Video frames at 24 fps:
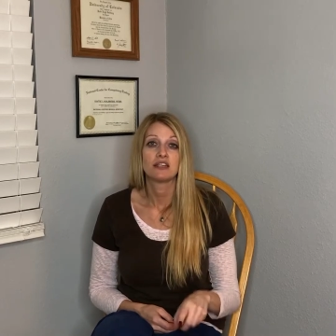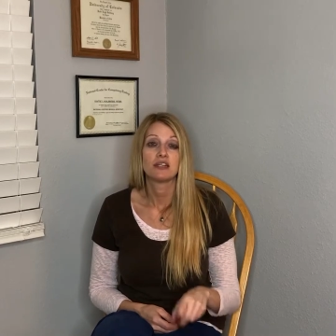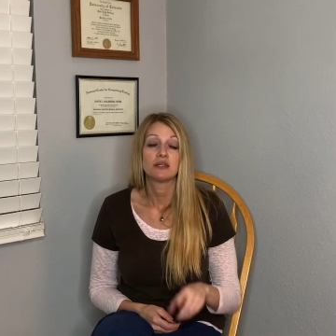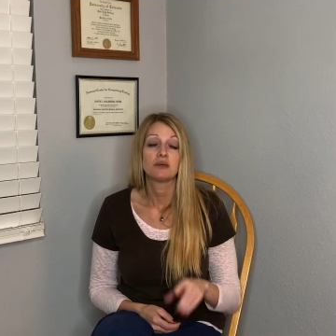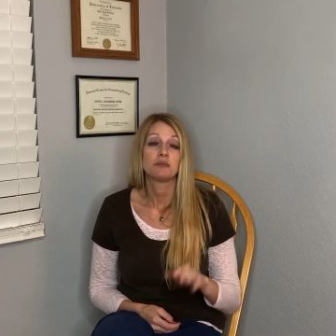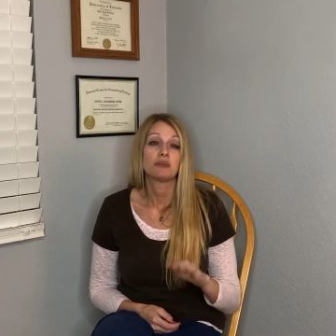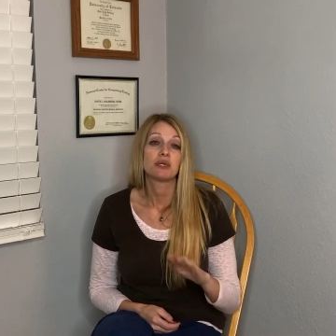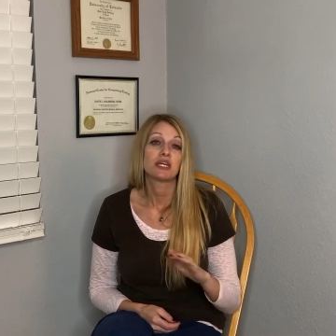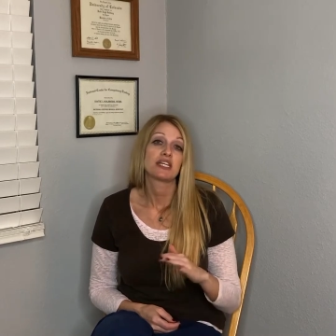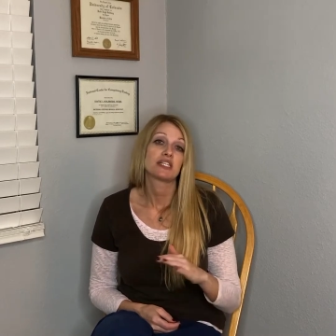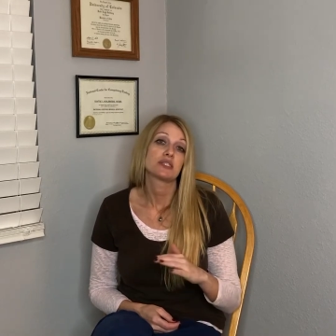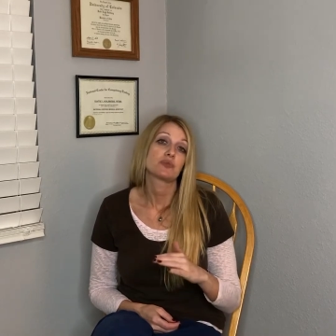
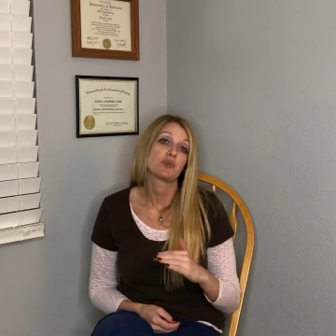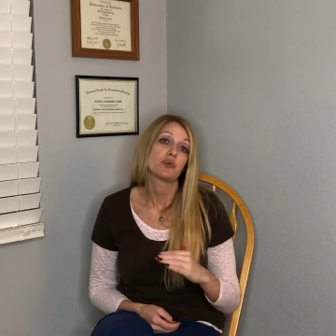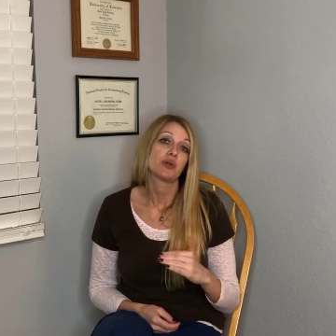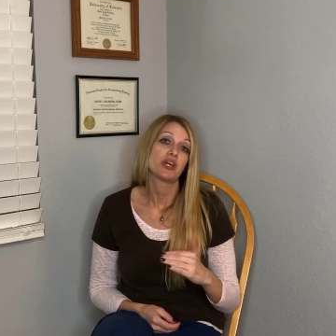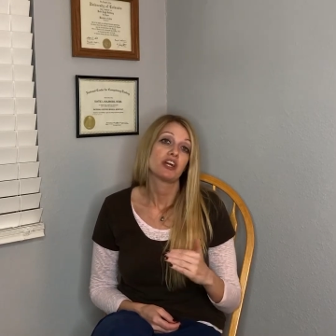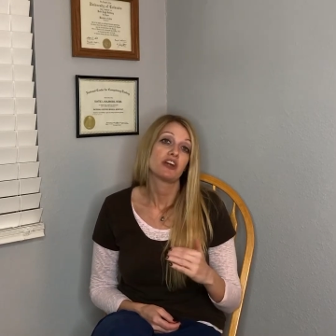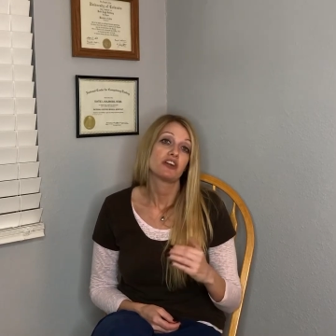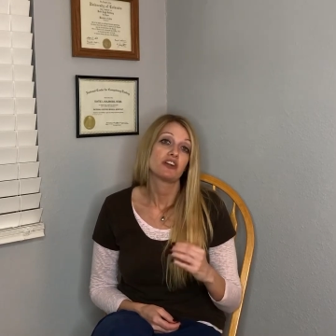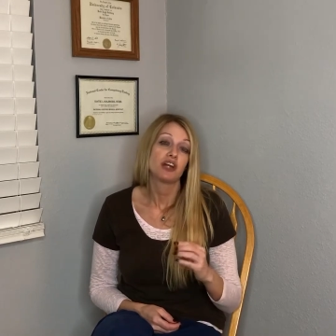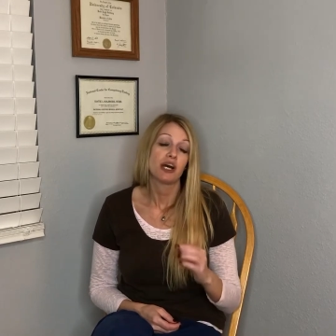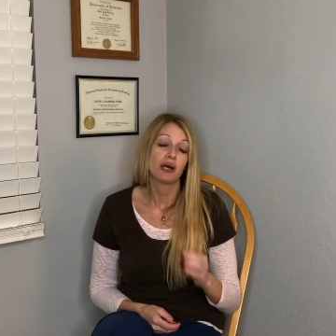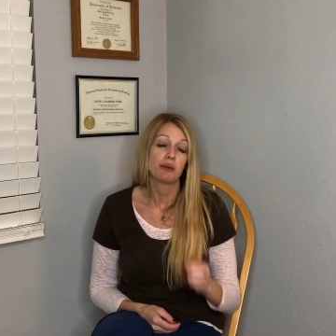Because we
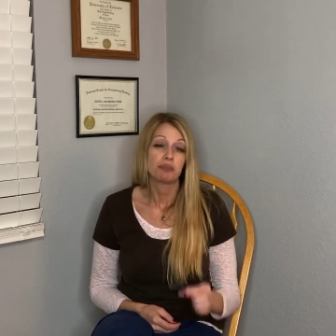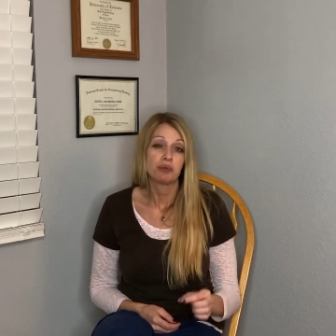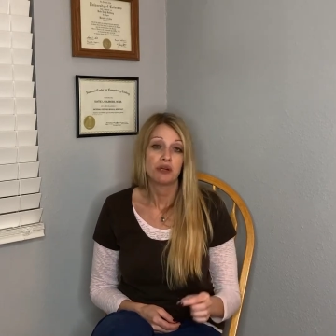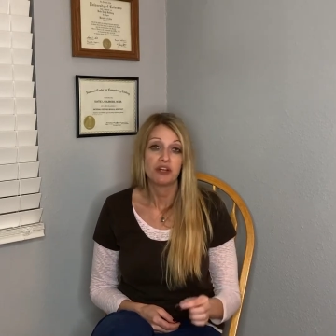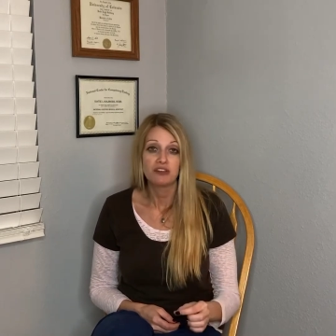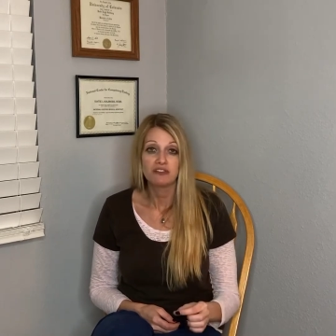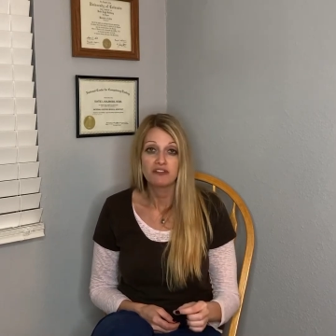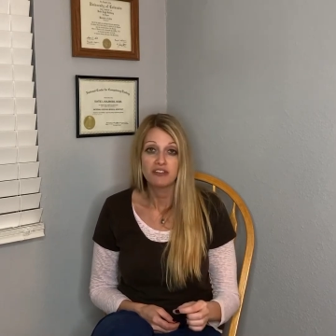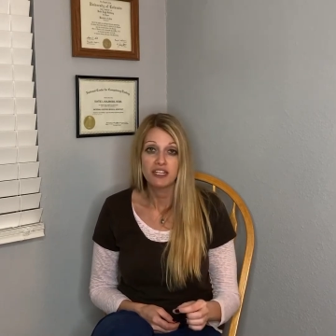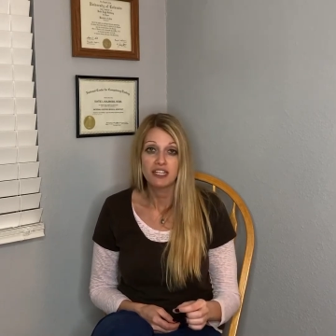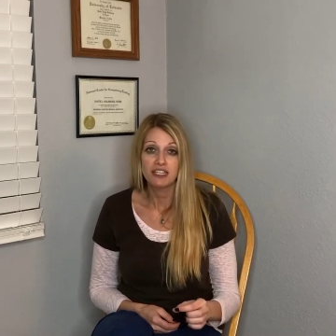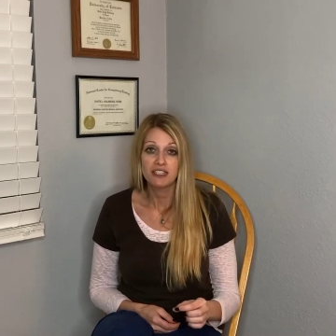are not
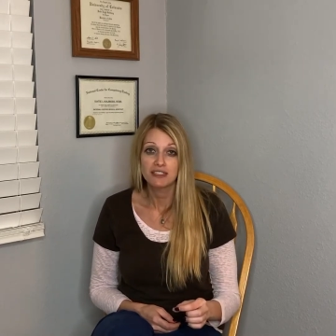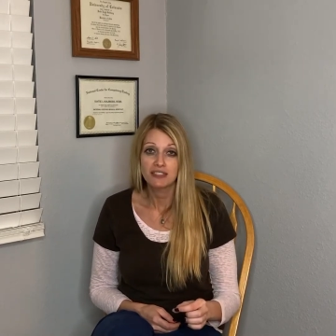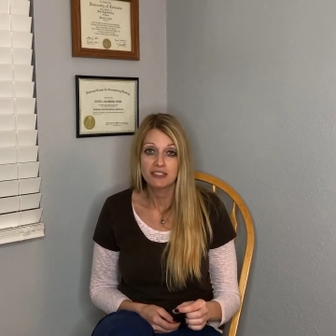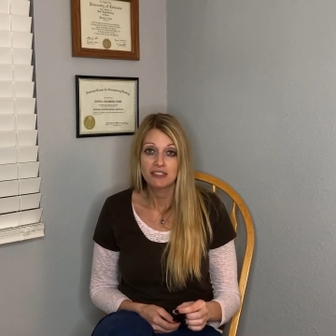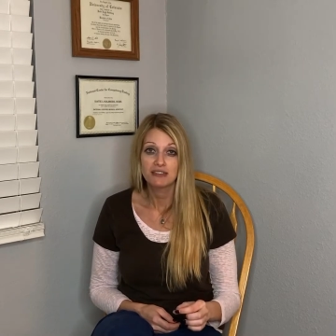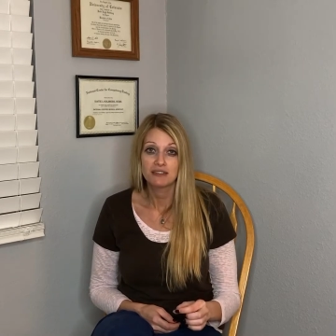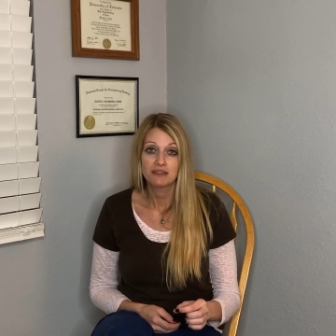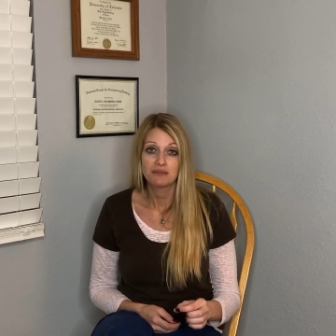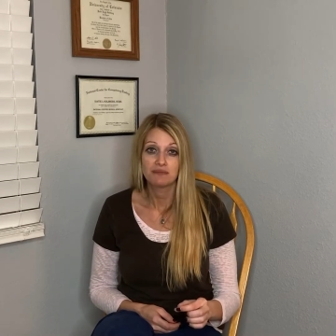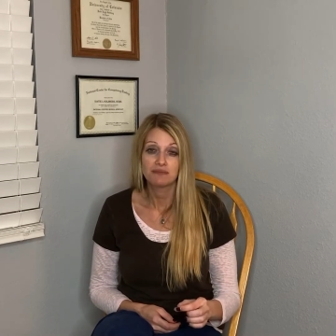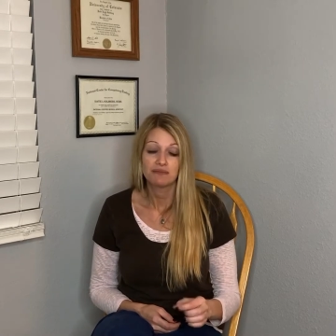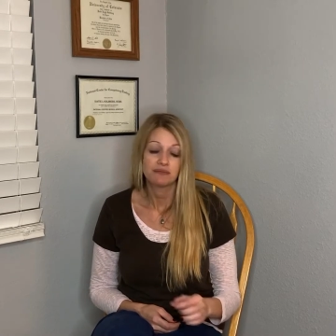perfect,
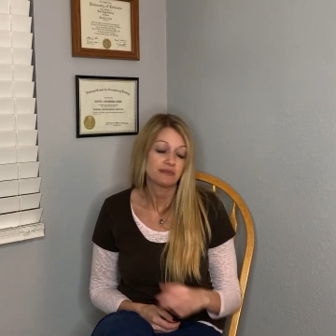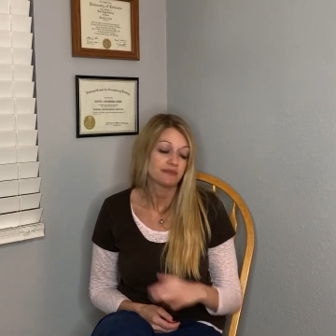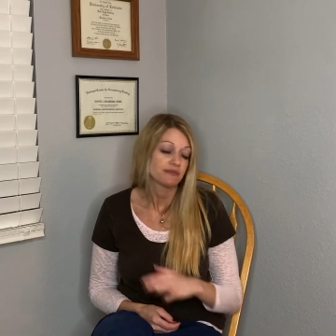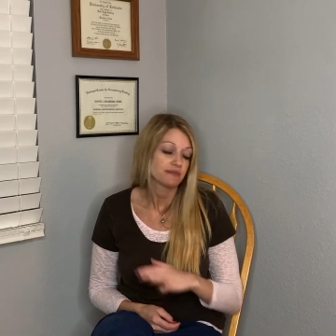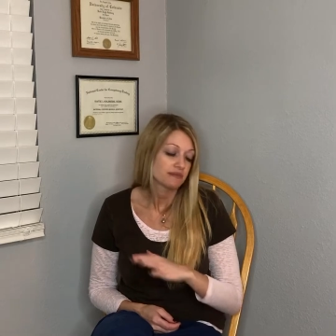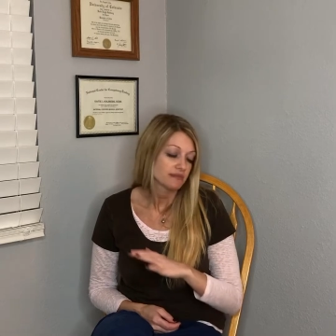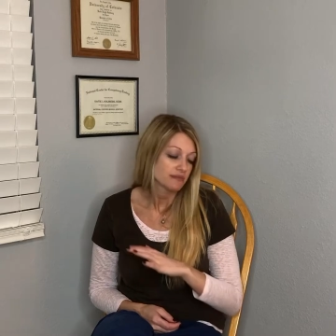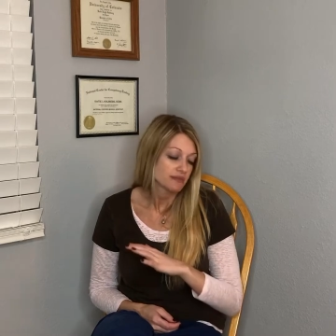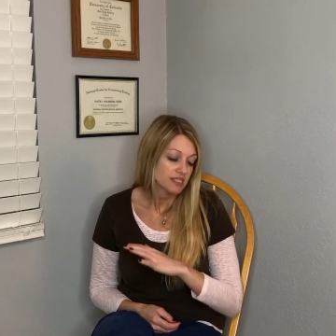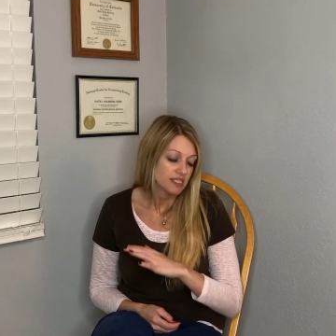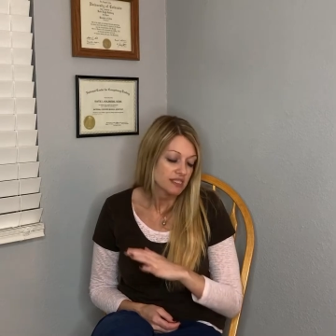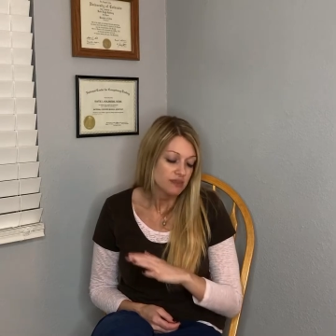
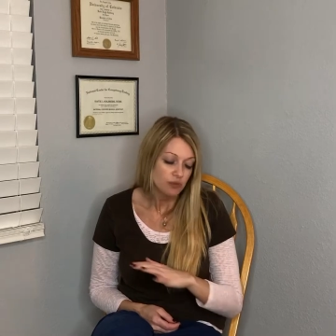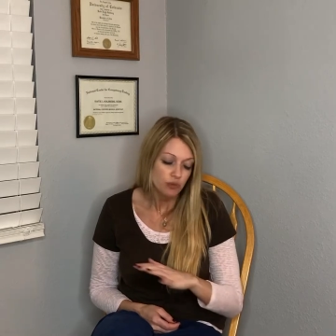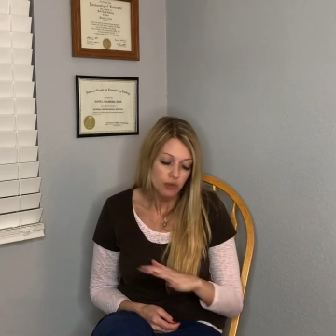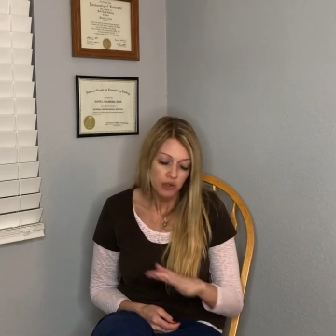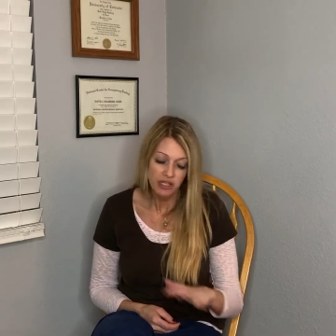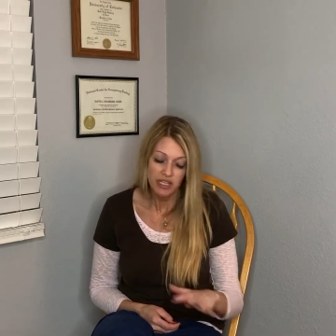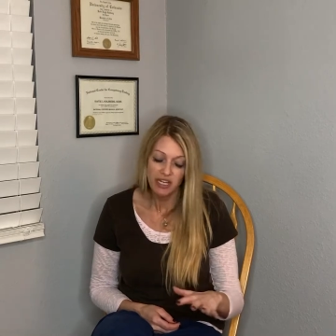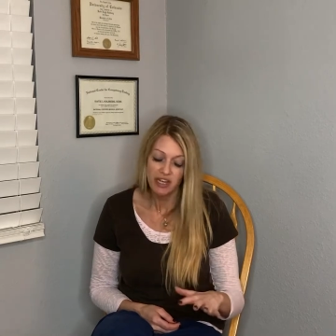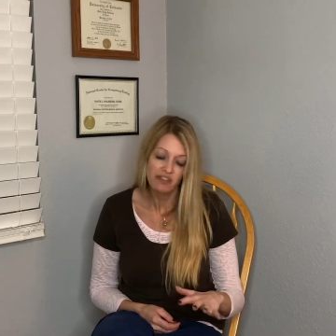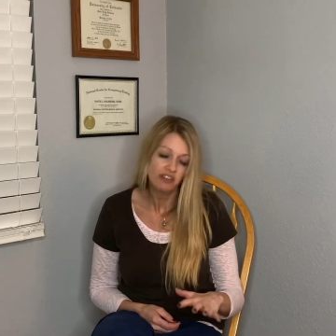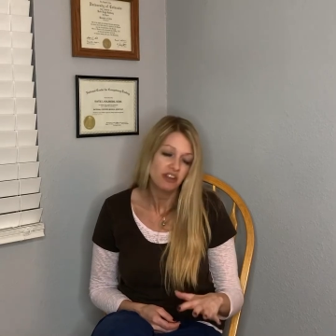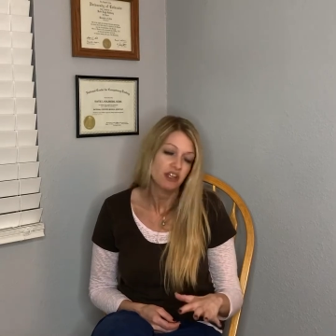we're
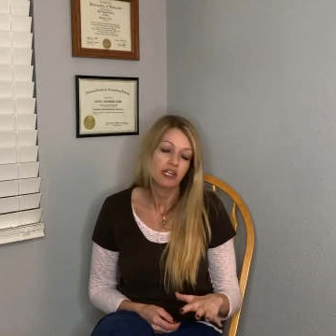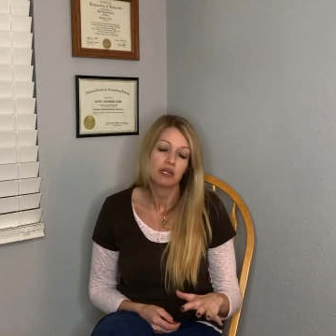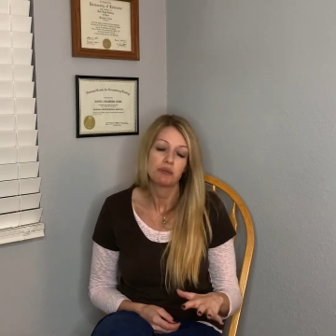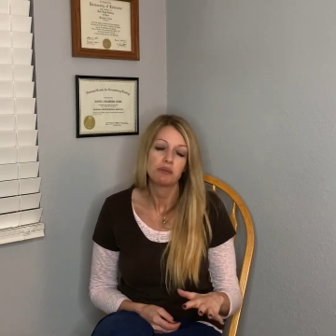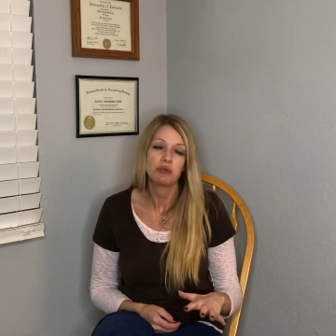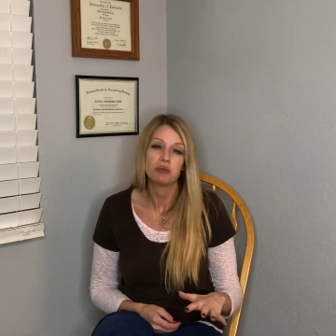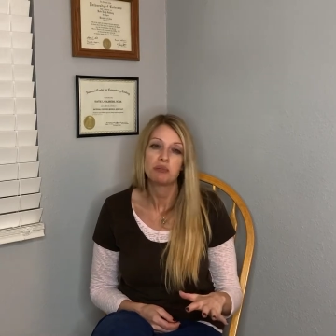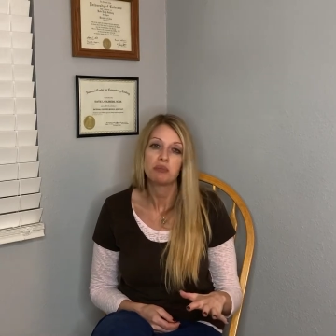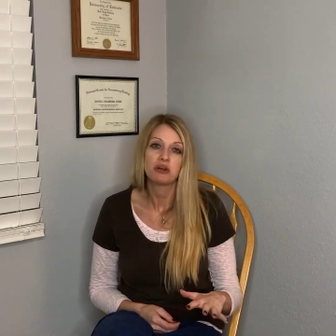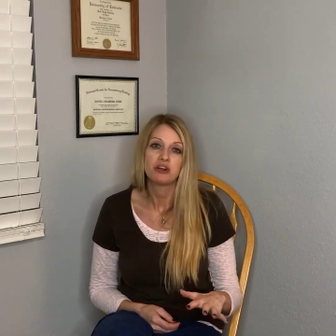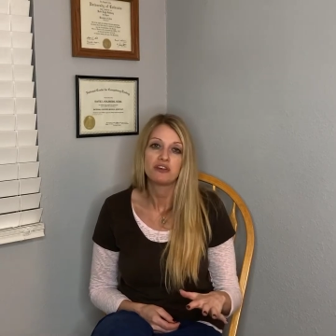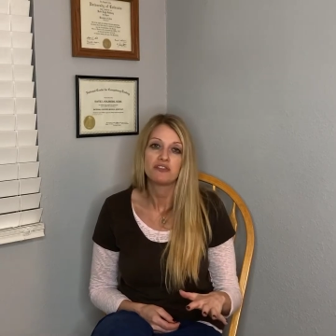never gonna be
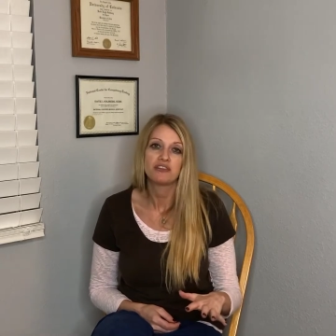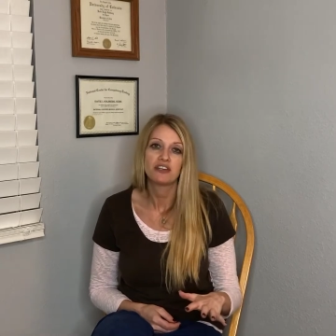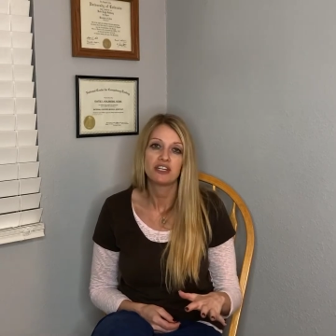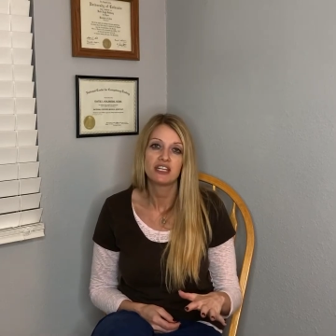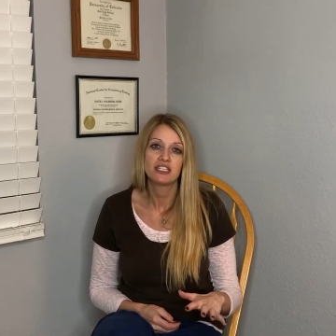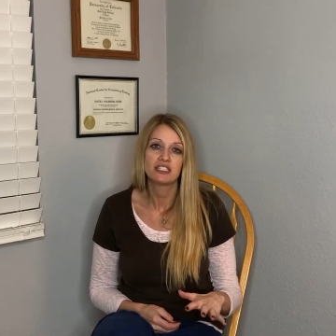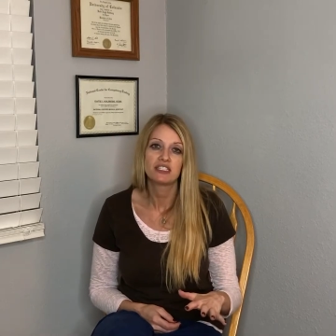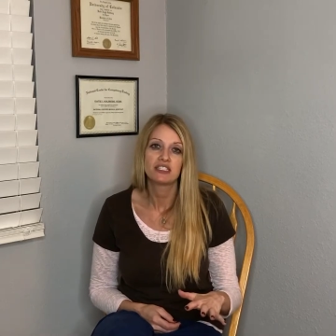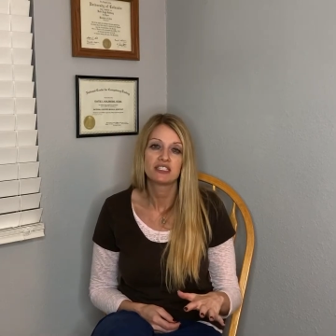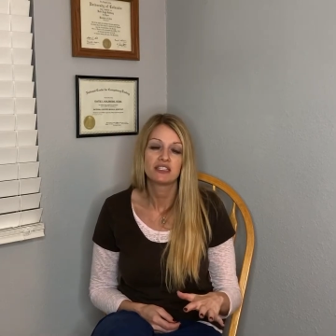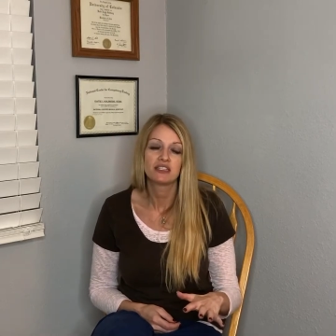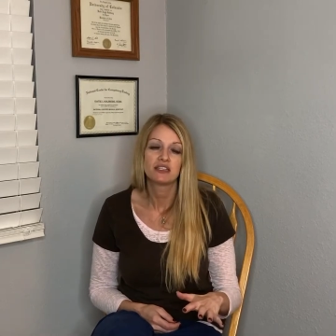
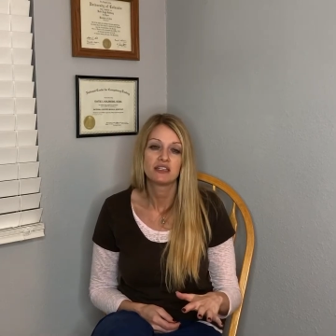perfect,